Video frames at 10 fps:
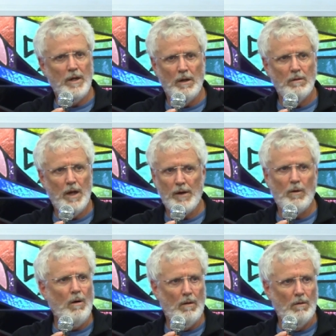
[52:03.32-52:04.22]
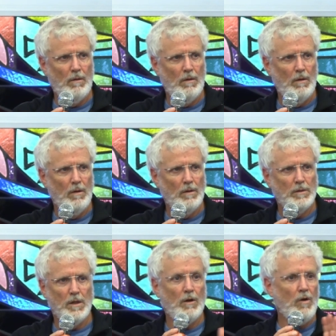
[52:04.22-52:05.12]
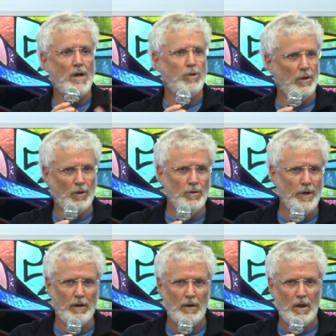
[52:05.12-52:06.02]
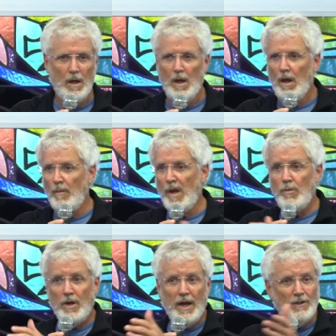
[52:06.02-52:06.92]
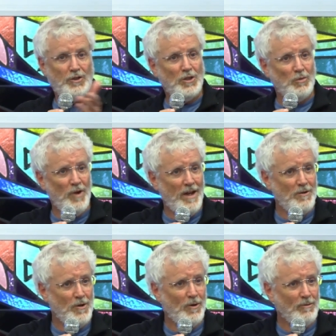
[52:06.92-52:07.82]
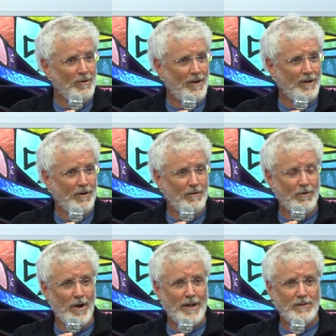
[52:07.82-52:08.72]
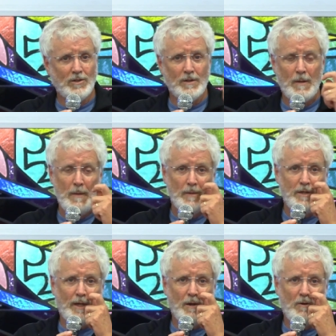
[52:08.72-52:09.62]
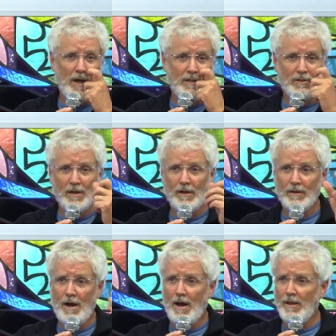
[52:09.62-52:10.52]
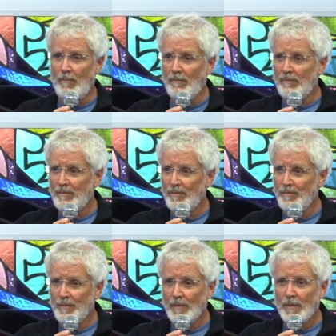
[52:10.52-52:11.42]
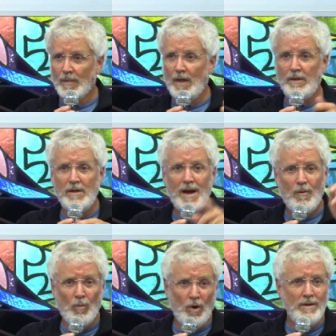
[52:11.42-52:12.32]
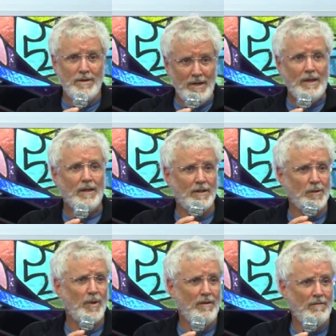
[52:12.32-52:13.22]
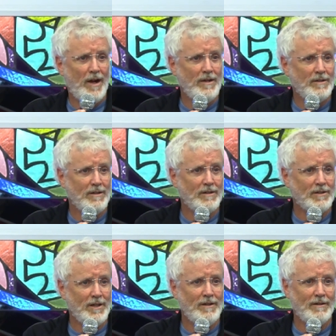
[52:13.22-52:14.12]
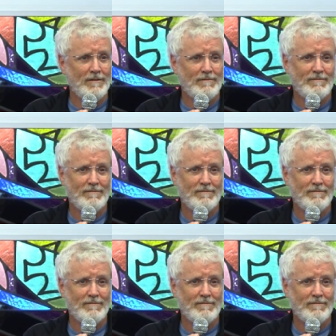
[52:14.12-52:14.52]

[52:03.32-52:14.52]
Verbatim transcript: in it at all. It's an incredible lacuna. And maybe you guys just read, you know, uh, Greg's, Deacon Greg's uh, column that not one deacon has been invited to the synod.